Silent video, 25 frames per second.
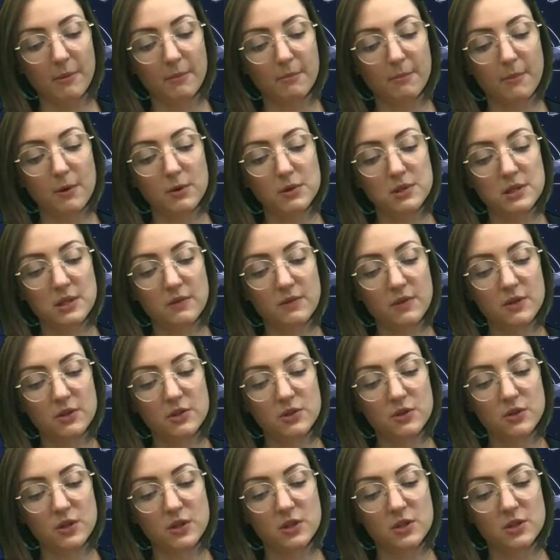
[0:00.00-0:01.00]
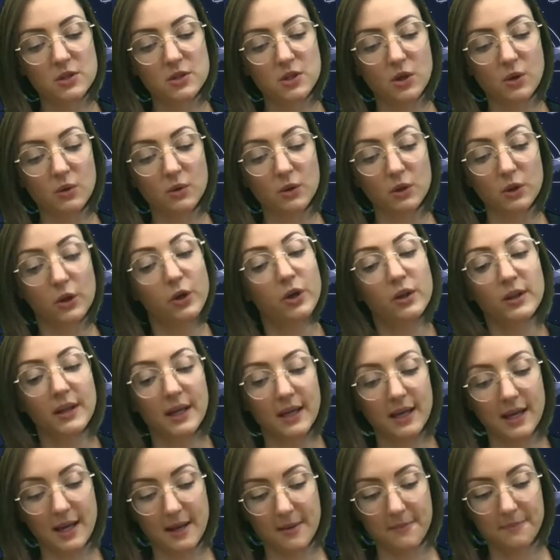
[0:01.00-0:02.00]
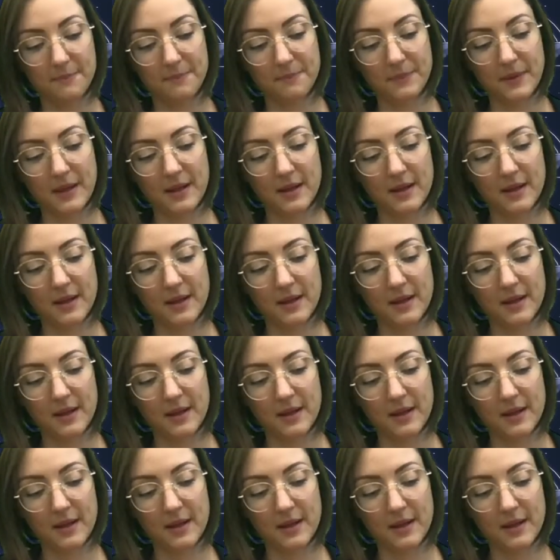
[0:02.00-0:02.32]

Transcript: most of the students don't look like him.